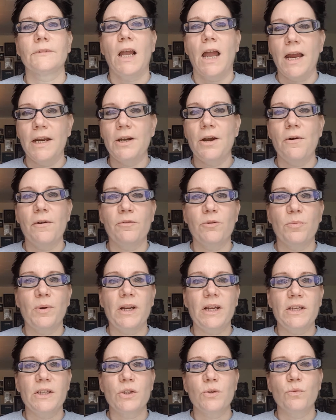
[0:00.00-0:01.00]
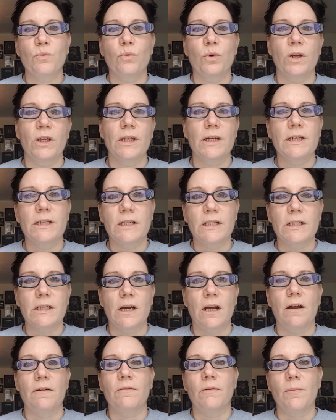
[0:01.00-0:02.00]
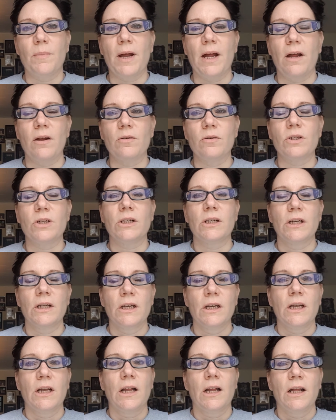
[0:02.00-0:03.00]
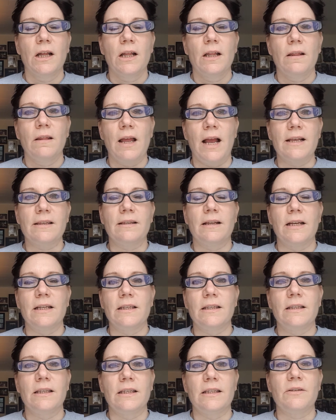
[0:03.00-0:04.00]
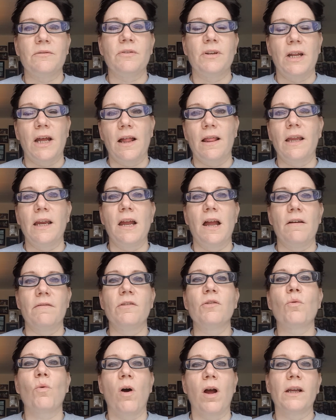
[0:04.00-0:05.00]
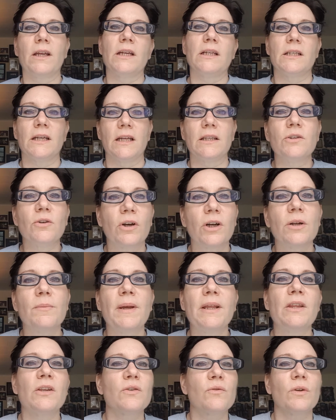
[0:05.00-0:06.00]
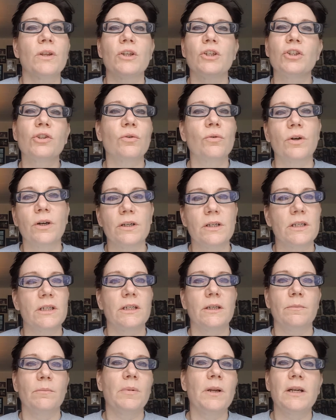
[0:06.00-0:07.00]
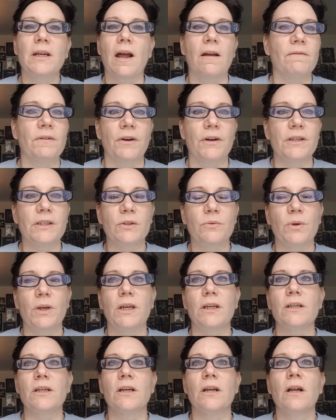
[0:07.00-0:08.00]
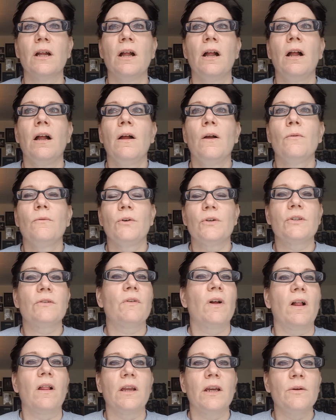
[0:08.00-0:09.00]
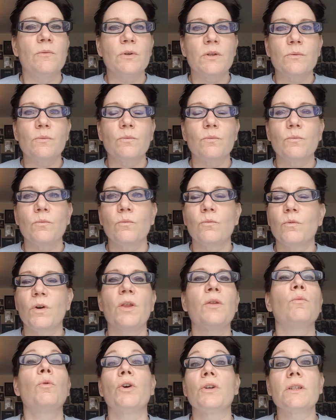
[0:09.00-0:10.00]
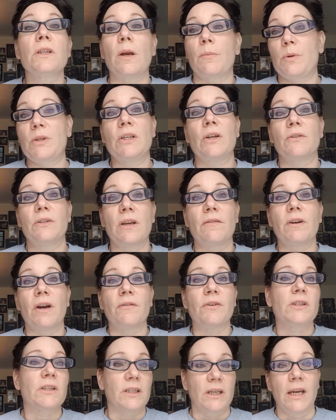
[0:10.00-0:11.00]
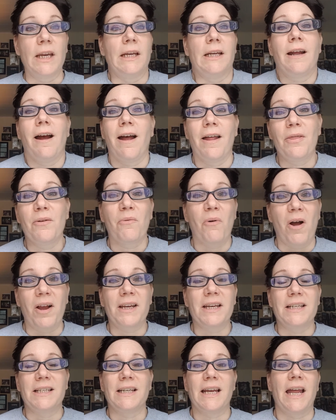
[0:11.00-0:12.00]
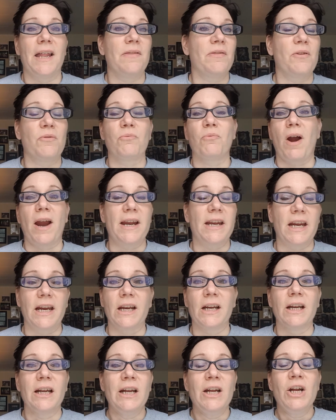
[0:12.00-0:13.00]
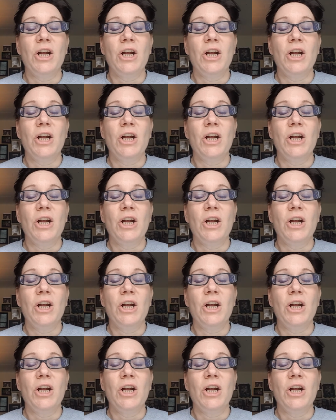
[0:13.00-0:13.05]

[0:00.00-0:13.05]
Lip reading: I know everybody's really ticked off about last night's season finale of The Walking Dead. So I'm going to make this really short, but not very sweet. First of all, it was one of the worst episodes I've ever seen on The Walking Dead. The writing